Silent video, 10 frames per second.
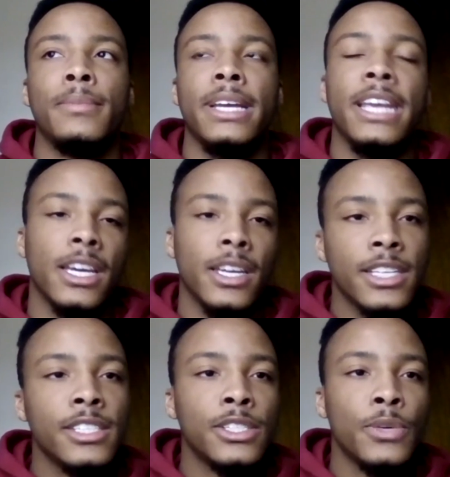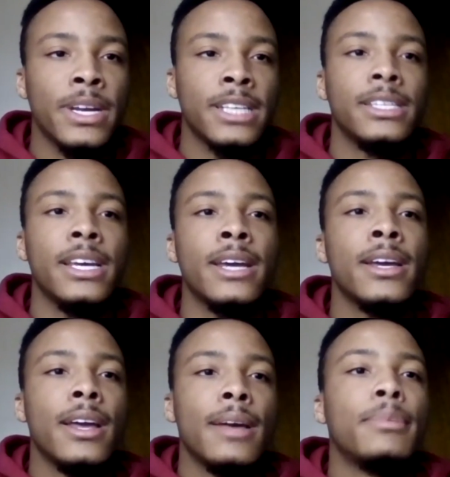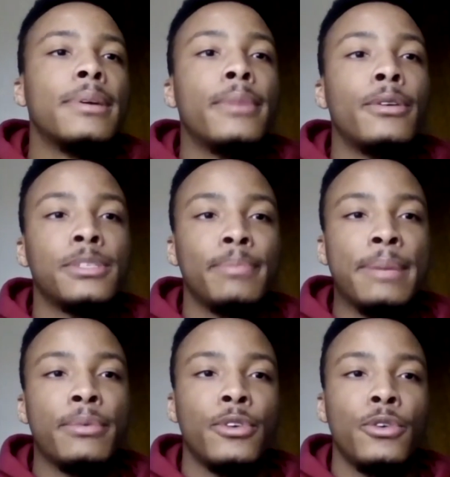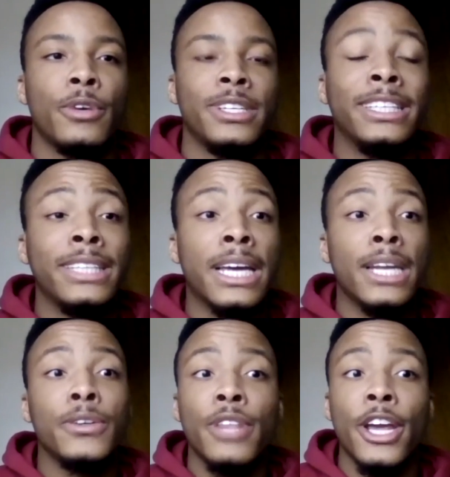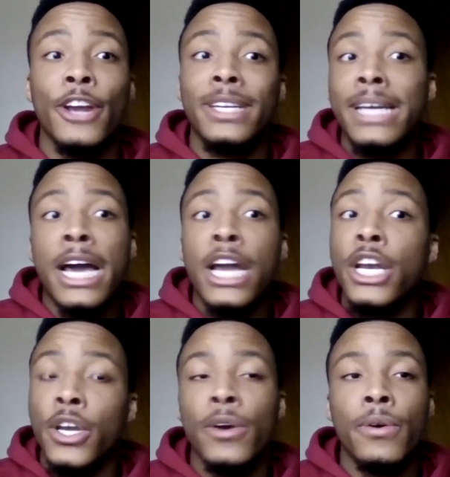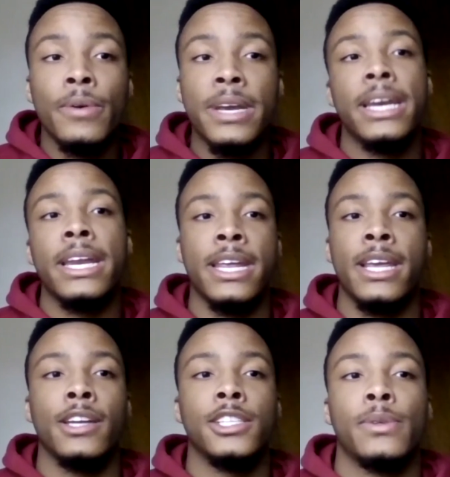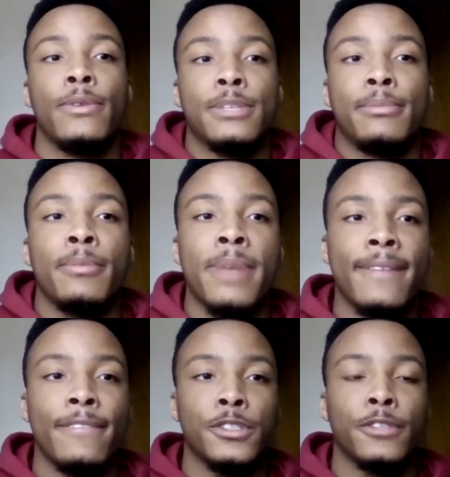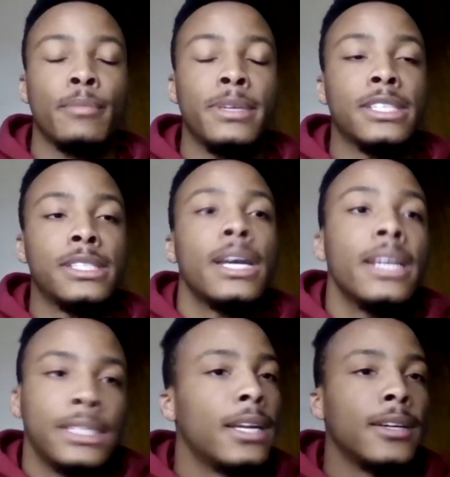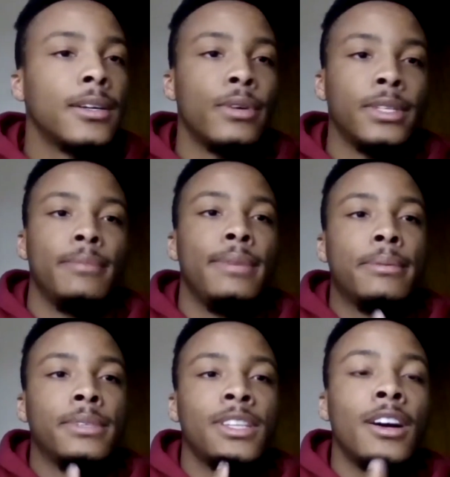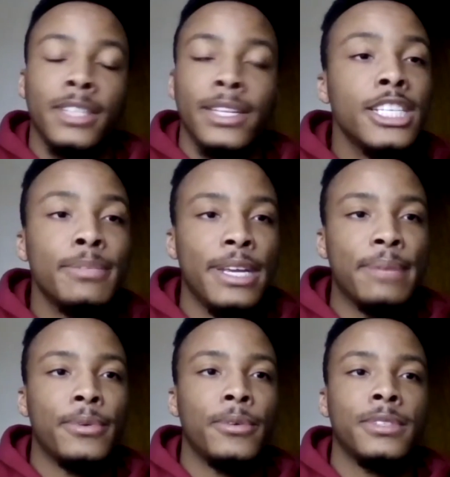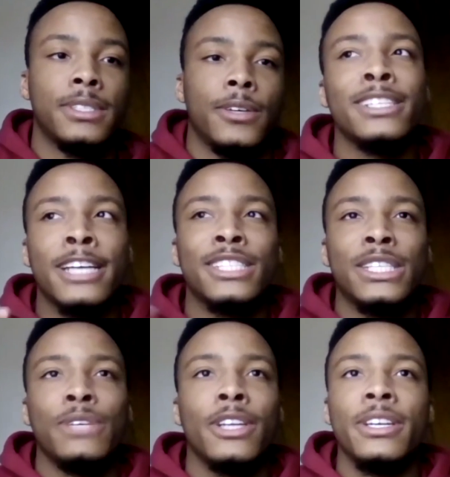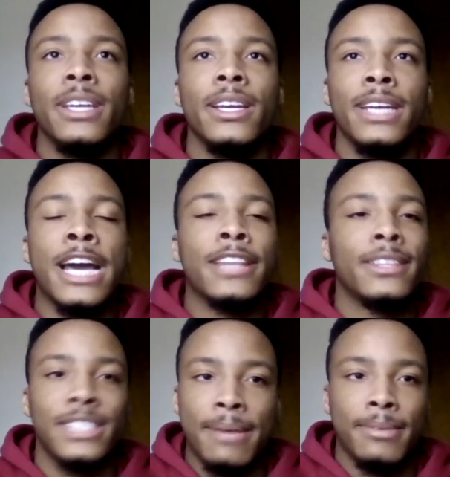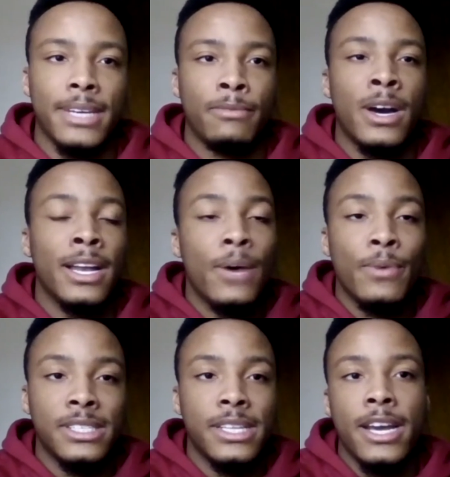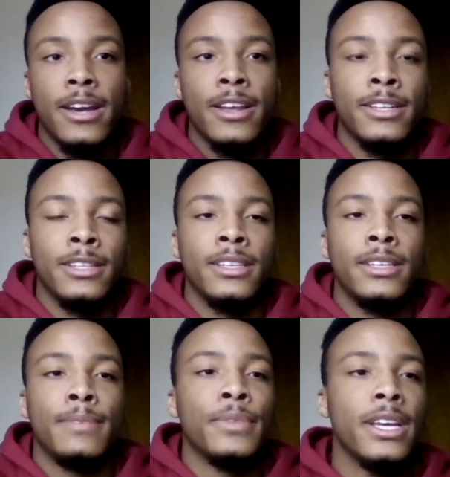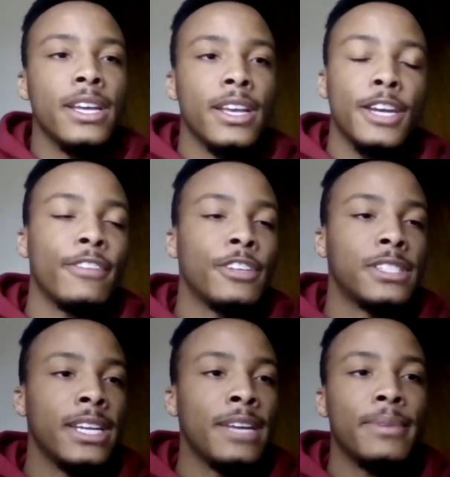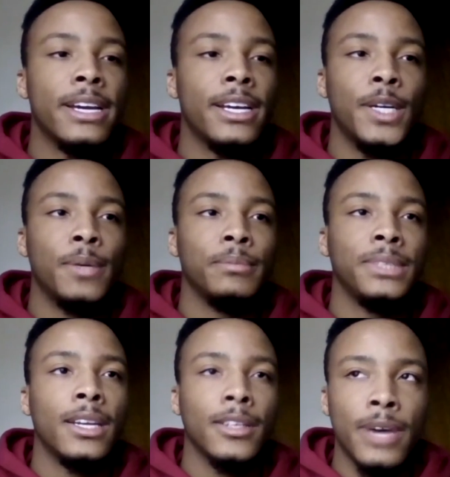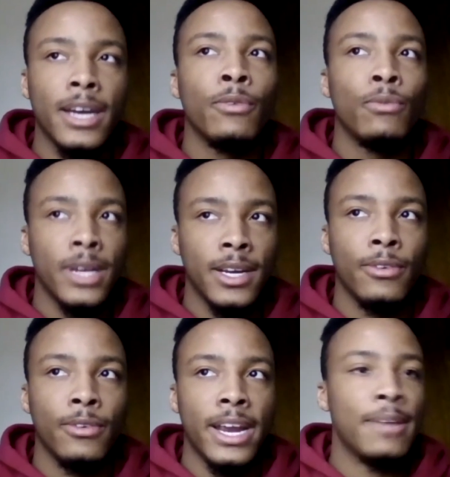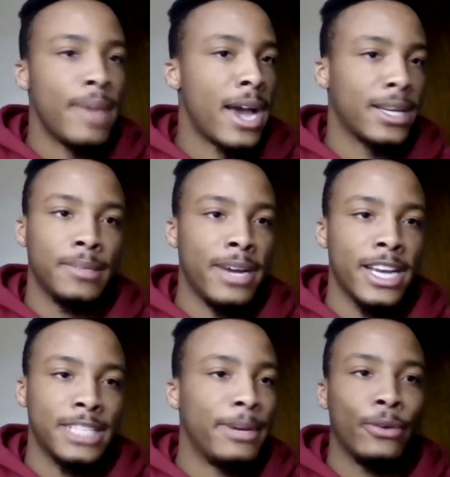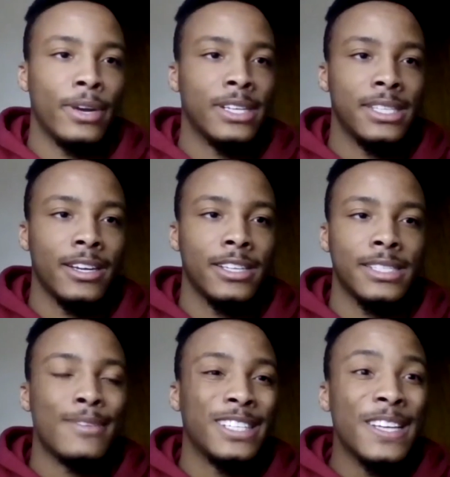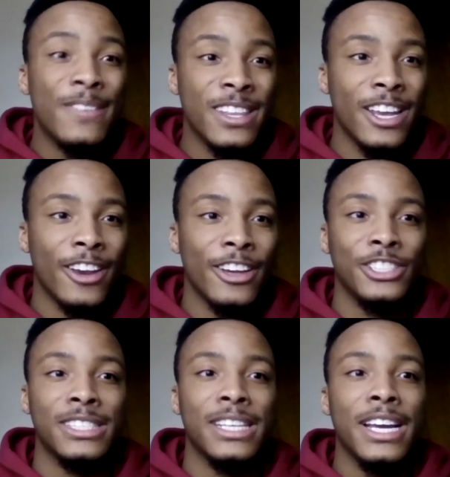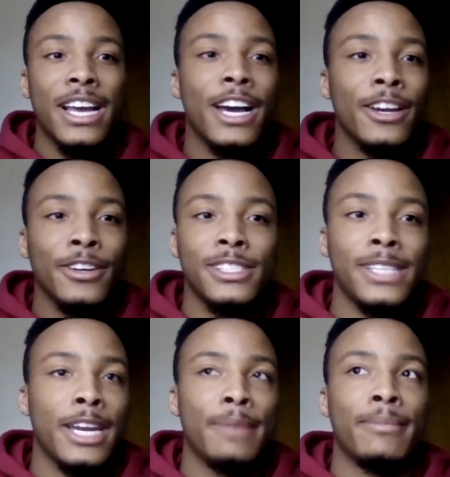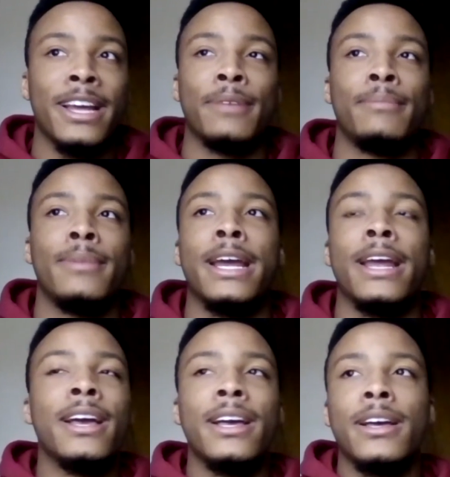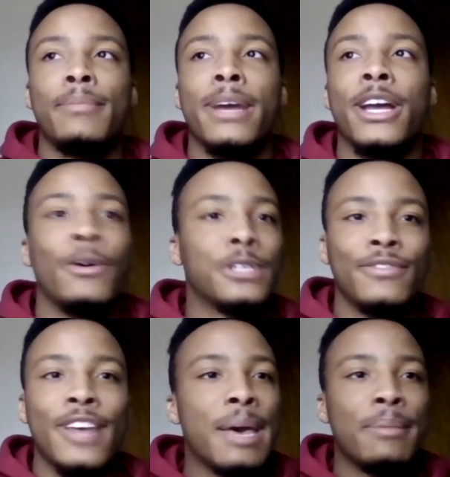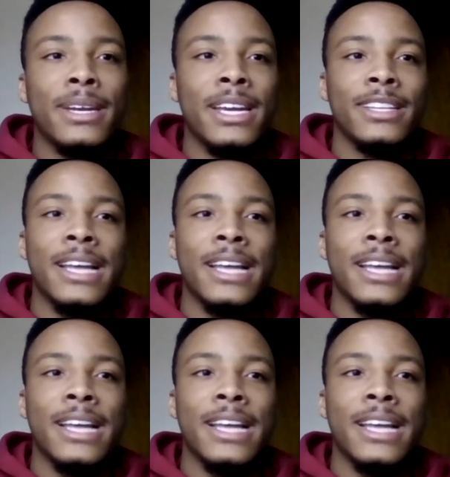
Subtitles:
English to an extent, but most people who were Telugu there did not know any English, so it was more beneficial for me to study Telugu and to be able to talk to these people. So I still learned Hindi at the same time while I was there in the university, but Telugu had a really great impact on my experience there because I was living there and just understanding like my host family.